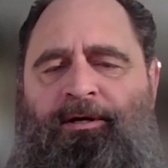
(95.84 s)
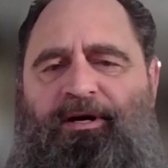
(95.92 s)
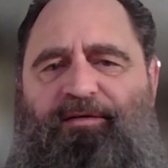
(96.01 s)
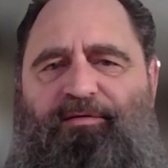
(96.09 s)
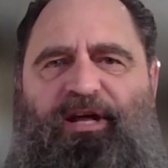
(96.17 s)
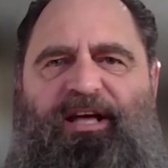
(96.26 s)
And
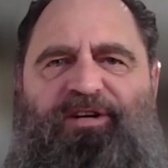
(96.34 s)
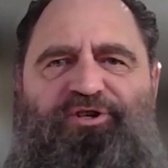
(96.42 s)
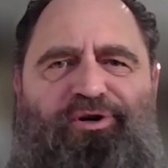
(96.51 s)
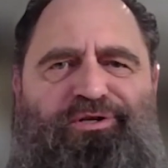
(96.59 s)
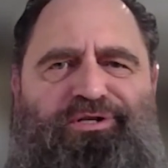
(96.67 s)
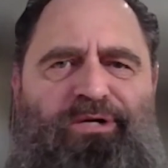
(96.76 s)
every day it
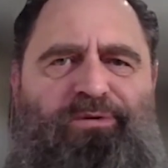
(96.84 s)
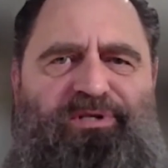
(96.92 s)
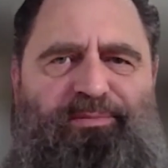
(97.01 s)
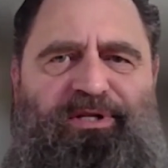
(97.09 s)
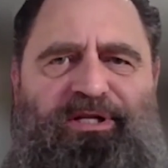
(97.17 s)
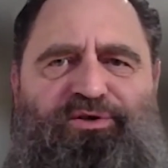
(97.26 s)
churns out
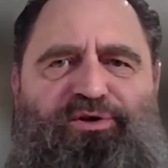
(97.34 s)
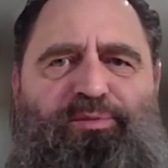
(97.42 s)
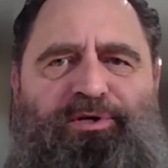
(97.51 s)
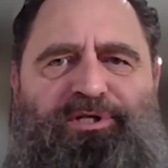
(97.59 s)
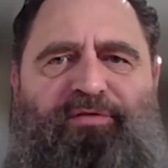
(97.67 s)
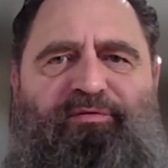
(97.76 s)
something like
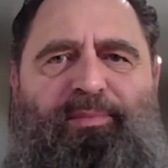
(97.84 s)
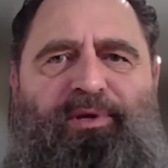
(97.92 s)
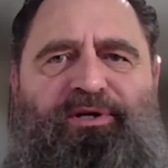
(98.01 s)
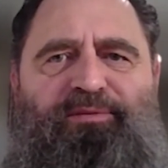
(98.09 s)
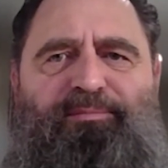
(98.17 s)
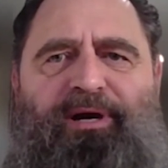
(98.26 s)
2.7
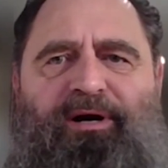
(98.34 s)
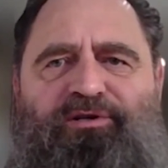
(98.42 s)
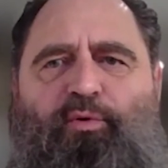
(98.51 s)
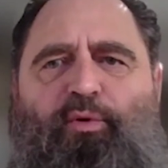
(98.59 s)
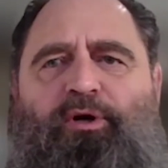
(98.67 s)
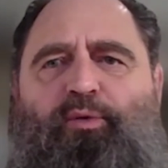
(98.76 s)
million barrels
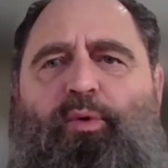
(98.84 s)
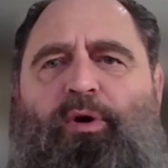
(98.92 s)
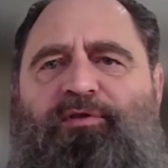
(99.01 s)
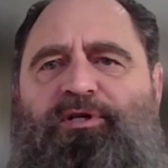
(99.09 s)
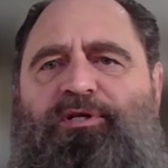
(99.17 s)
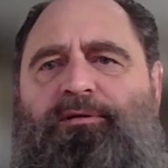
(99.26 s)
of oil
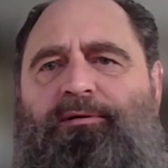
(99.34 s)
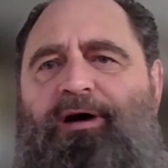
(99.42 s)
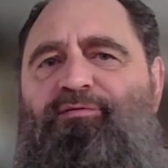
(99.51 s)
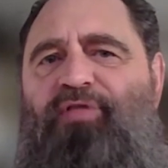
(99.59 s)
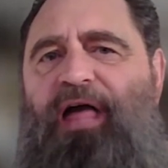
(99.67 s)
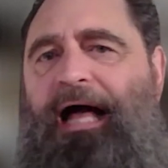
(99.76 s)
equivalent.
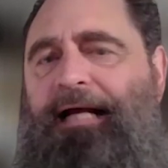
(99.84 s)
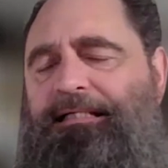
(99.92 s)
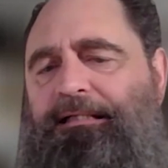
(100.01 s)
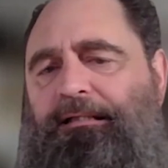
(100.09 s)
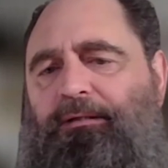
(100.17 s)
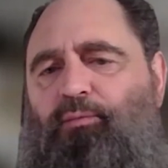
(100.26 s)
Of that,
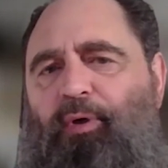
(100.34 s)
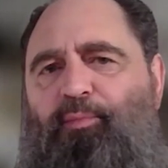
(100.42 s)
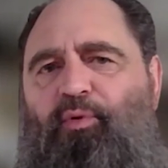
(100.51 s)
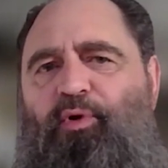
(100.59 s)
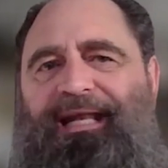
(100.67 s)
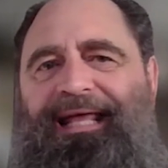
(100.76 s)

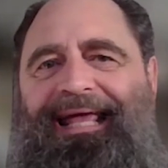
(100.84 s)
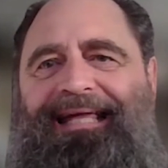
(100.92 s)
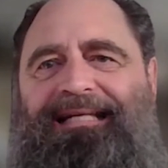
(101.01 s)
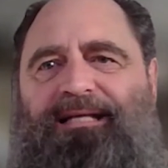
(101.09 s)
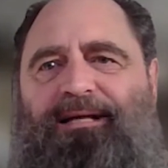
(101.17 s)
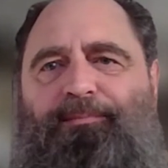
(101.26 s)

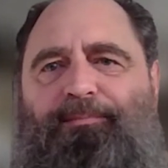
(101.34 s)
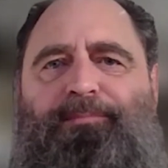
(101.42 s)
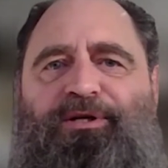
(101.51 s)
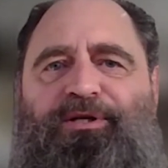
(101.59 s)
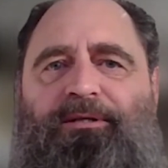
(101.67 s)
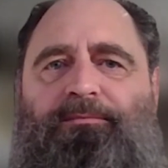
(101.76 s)
1.8
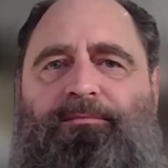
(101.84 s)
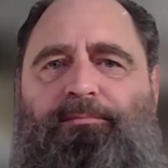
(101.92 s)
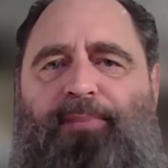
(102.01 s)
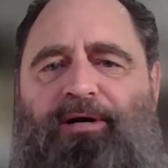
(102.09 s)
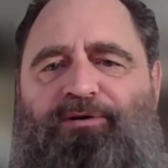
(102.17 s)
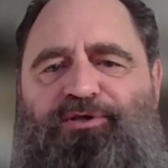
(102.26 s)
million
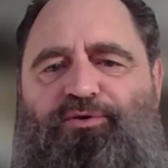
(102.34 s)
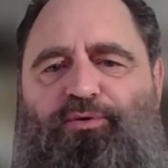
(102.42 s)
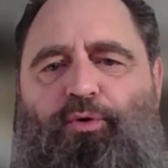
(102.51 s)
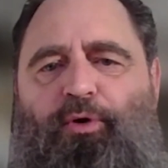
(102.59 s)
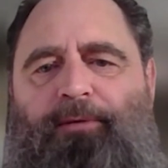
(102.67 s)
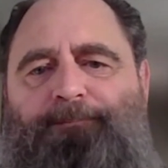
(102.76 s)
barrels is
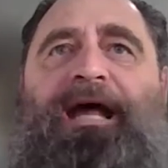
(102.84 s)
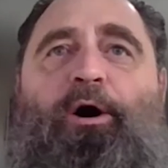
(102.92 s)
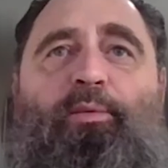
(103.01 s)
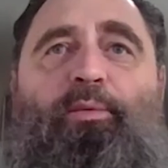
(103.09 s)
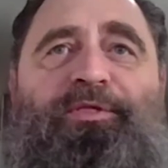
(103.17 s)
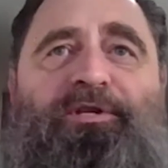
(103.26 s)
crude oil. Now,
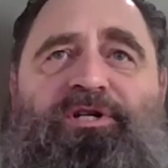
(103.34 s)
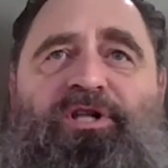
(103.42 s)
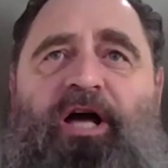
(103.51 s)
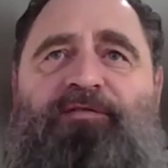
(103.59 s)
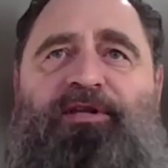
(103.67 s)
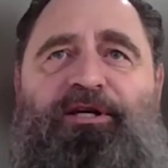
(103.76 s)
with the
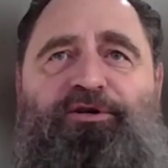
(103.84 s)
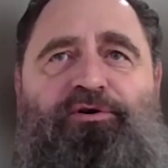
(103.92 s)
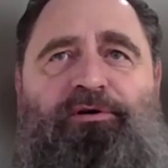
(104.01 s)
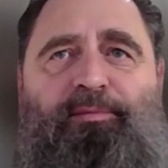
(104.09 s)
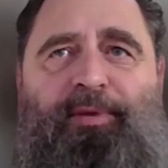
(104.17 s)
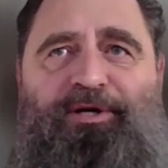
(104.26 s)
decline of the
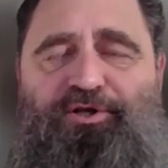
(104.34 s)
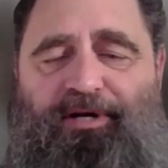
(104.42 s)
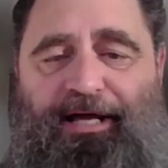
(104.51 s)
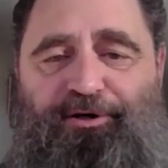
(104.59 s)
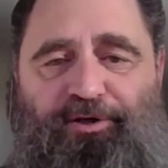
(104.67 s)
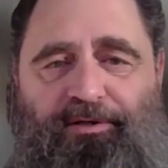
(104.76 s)
internal combustion
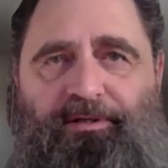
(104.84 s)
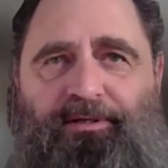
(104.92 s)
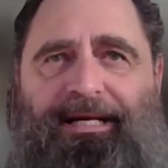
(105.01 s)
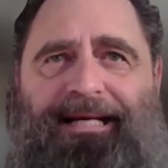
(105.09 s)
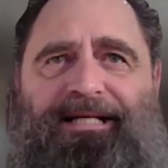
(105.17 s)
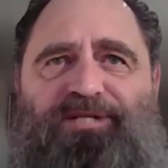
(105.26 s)
engine
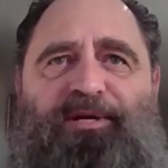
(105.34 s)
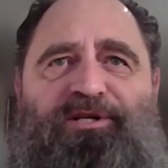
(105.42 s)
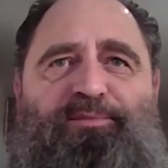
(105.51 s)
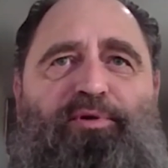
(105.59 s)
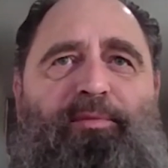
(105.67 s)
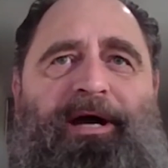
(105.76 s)
and
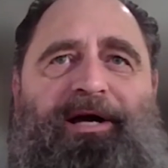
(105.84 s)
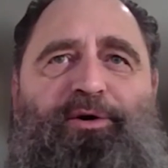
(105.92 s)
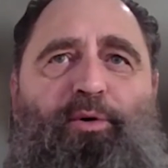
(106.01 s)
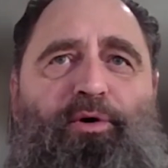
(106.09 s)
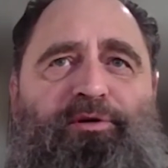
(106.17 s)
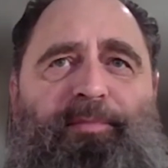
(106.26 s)
expected pullback in
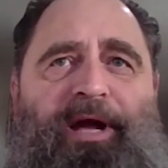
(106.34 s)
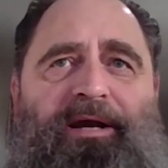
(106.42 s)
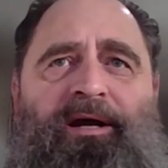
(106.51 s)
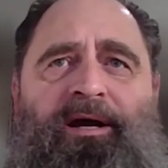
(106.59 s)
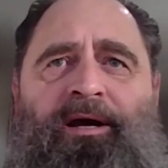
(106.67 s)
oil demand,